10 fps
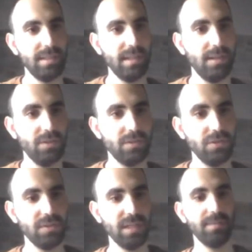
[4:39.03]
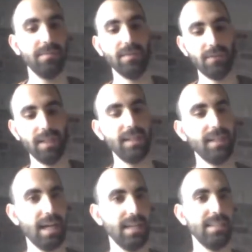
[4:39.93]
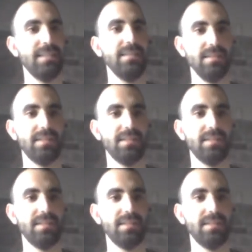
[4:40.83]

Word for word: there are also some really nice